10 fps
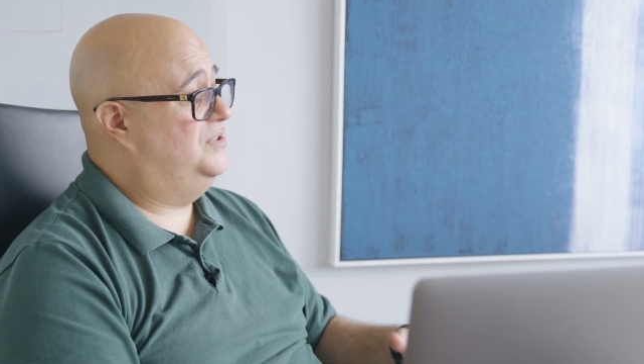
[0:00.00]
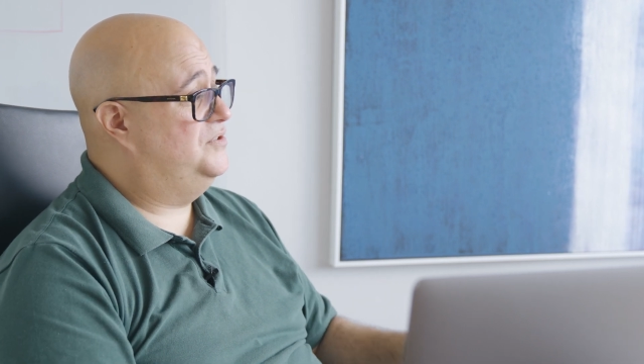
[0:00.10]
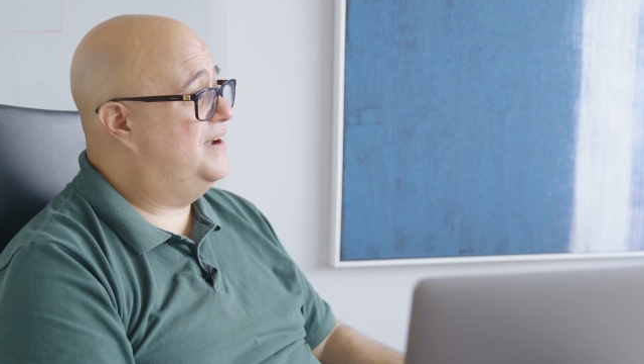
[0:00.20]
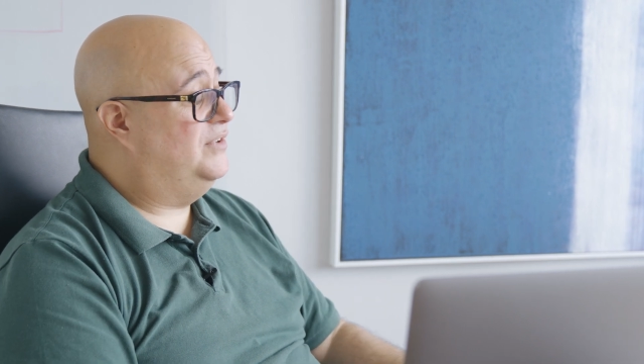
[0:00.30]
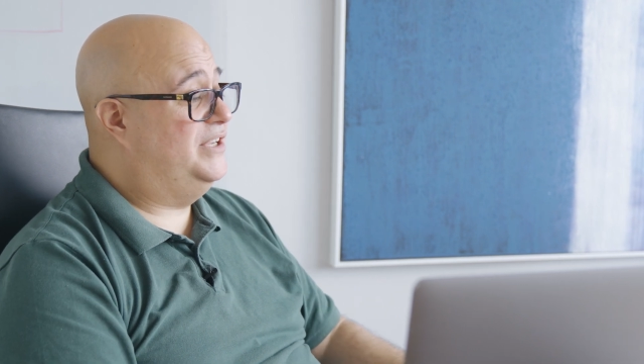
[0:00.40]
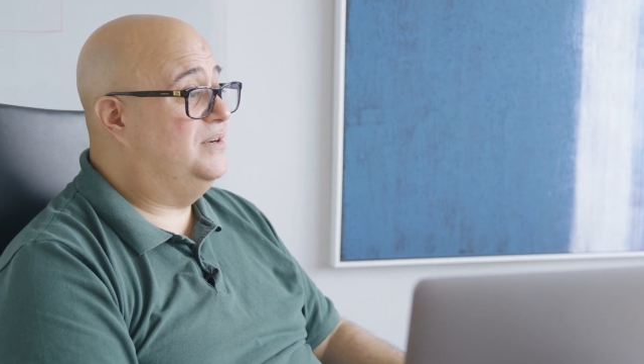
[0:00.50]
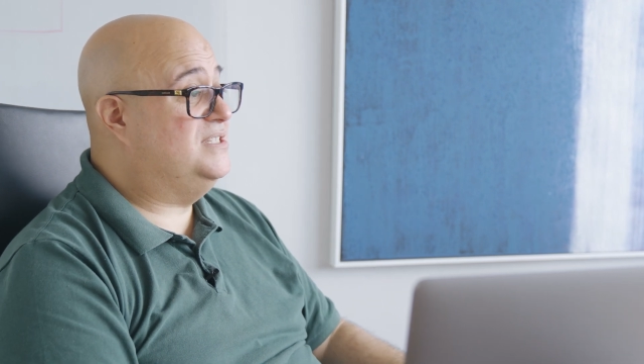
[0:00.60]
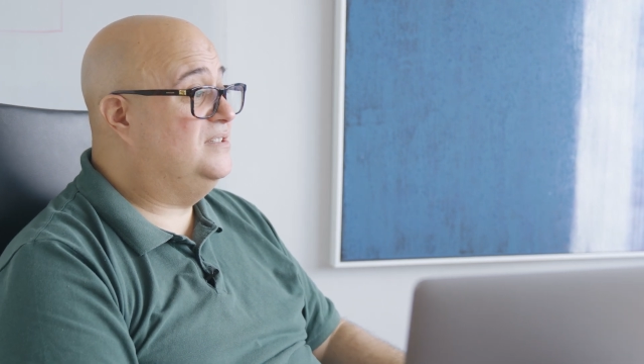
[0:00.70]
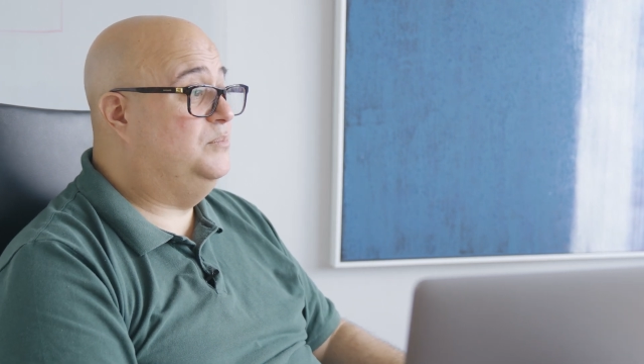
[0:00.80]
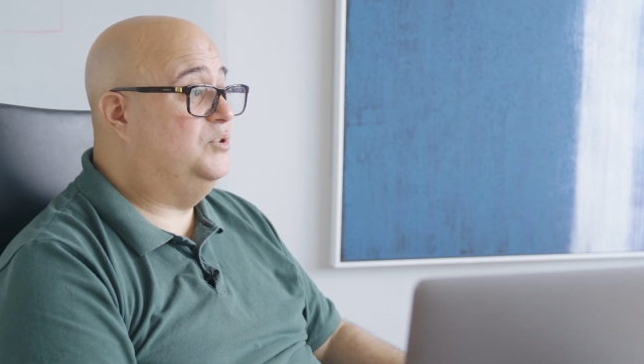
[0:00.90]
to travel here
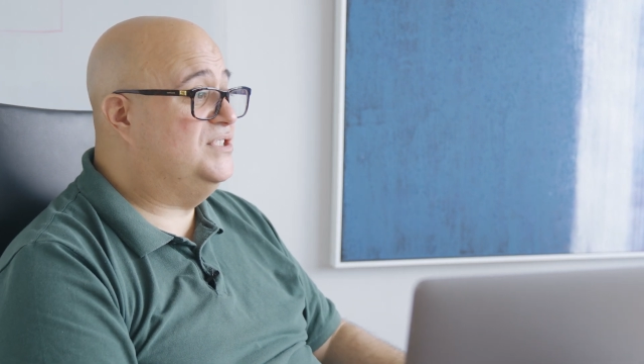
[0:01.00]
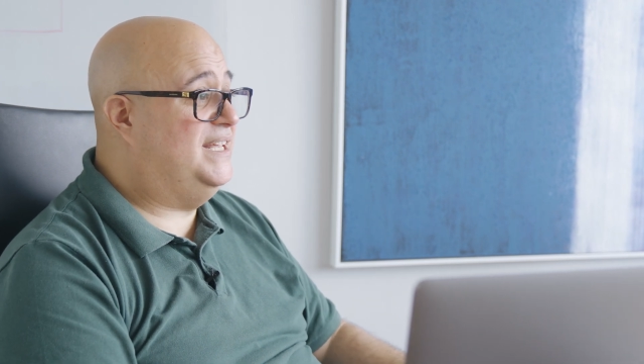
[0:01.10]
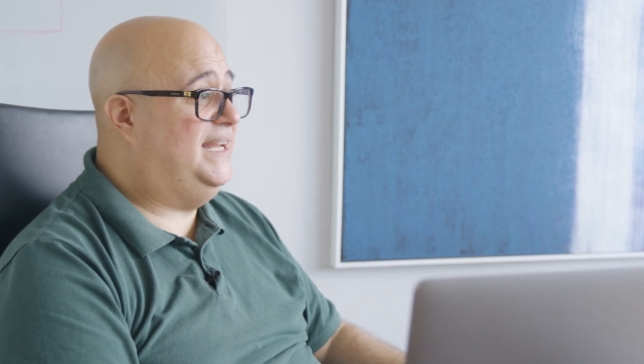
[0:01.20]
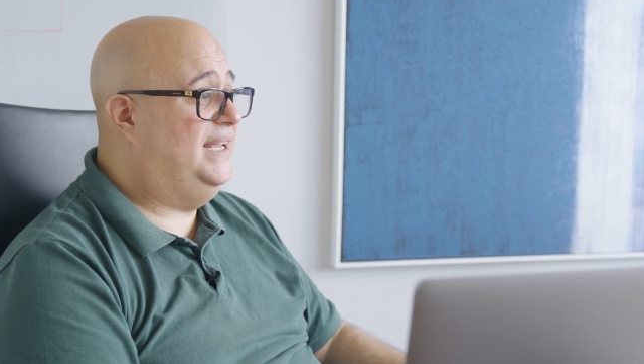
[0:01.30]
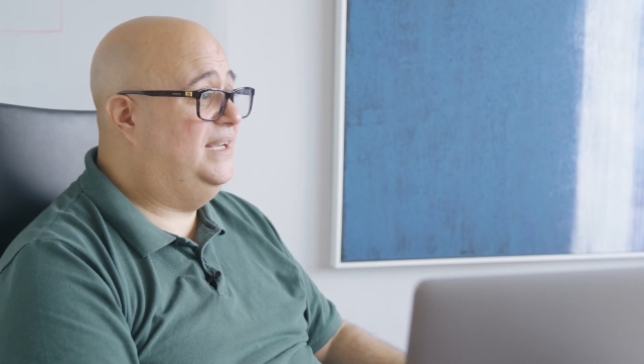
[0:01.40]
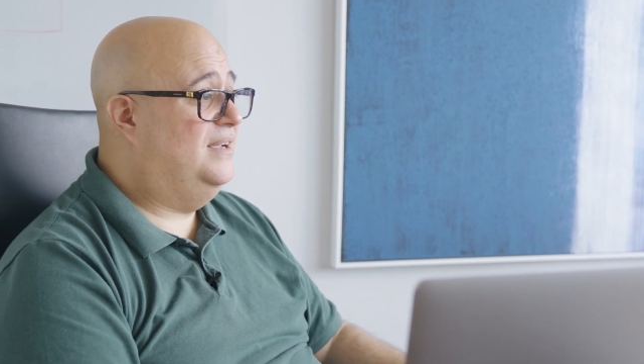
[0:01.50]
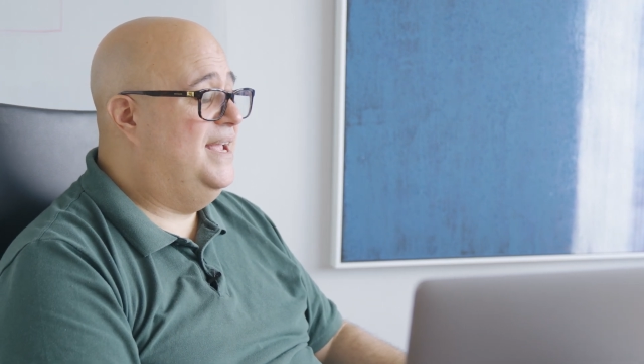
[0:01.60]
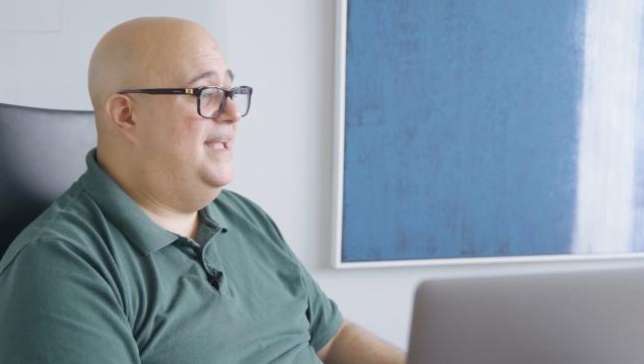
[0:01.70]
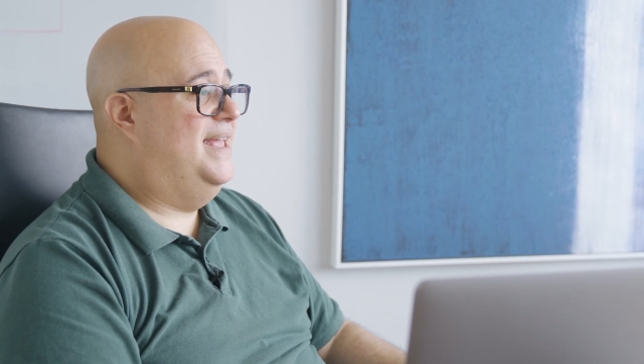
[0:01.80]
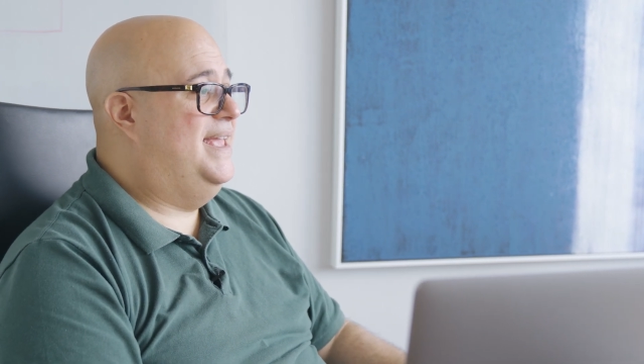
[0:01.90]
in Cebu City.
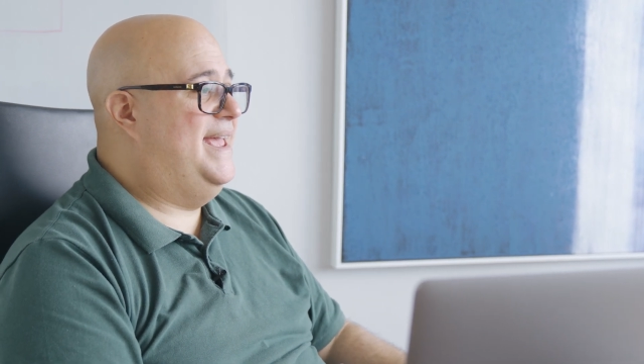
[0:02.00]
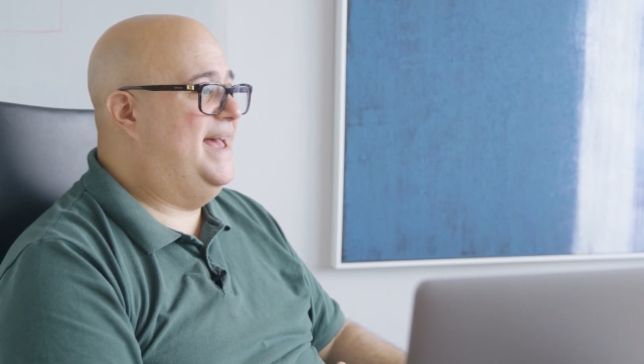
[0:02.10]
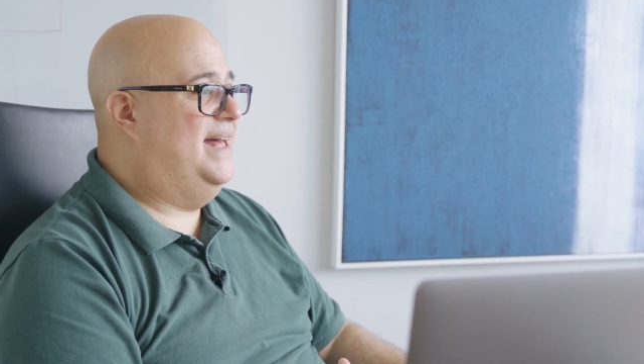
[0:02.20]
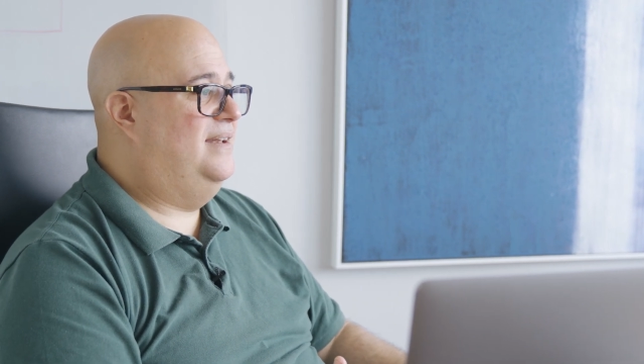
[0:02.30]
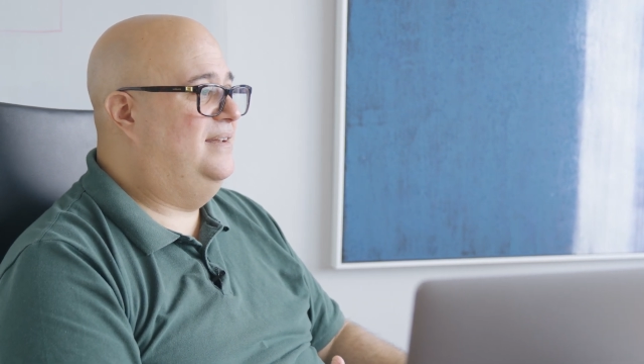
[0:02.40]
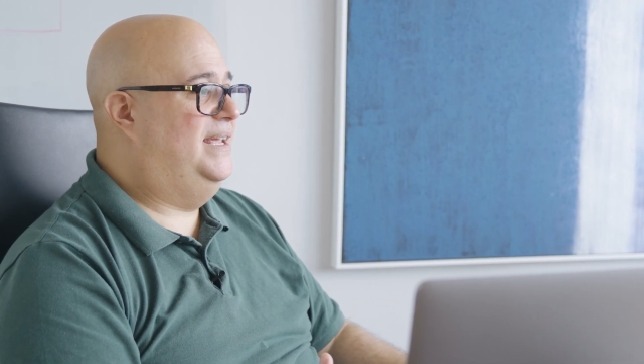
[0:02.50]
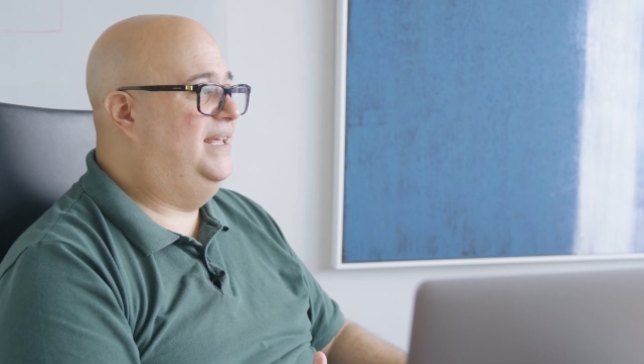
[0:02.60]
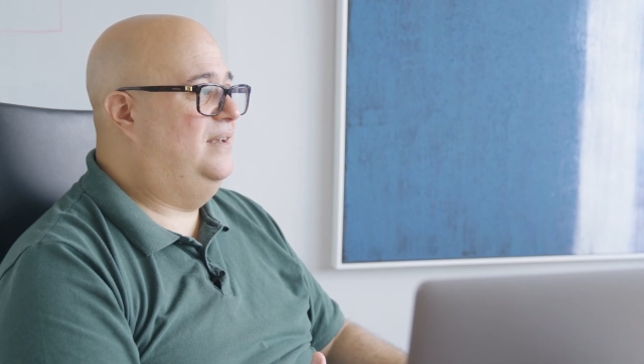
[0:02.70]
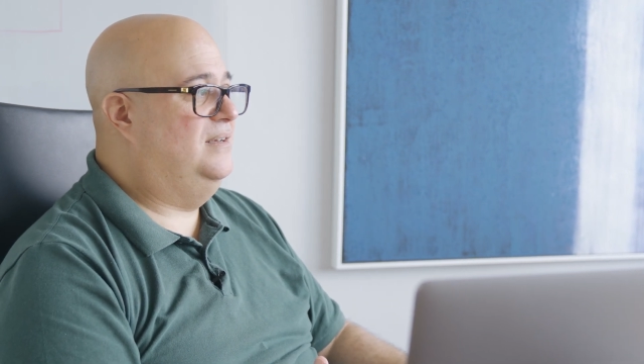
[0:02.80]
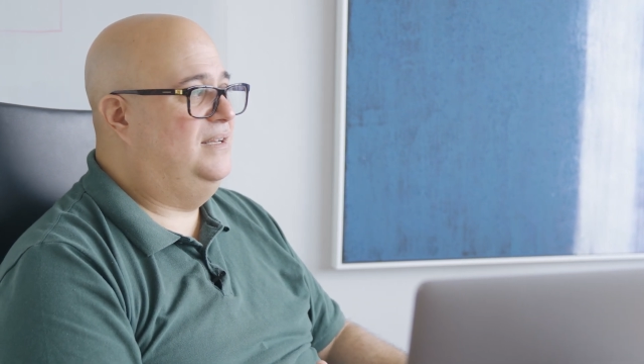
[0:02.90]
And
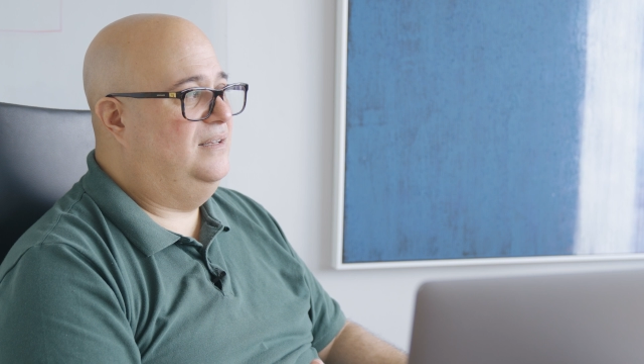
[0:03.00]
in,